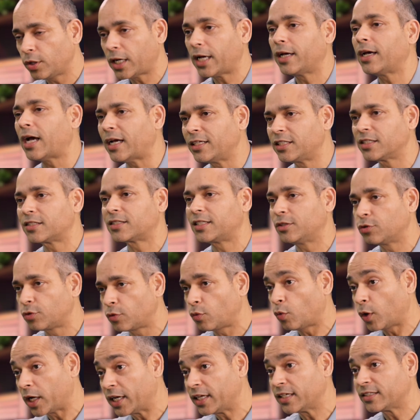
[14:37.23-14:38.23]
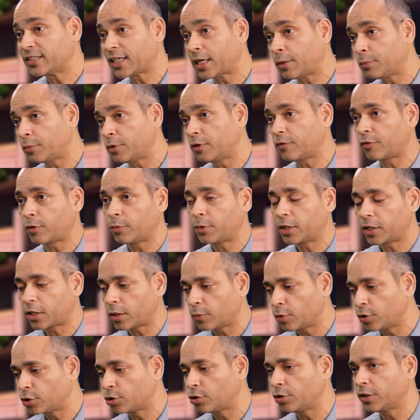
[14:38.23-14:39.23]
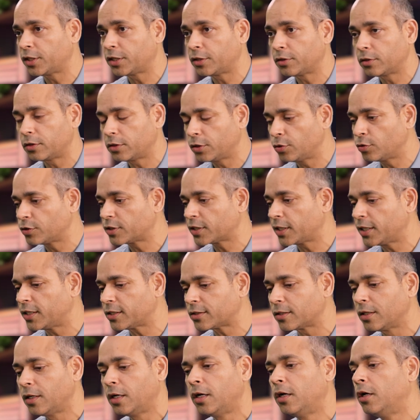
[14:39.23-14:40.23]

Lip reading: I just took one example from a troubleshooting use case,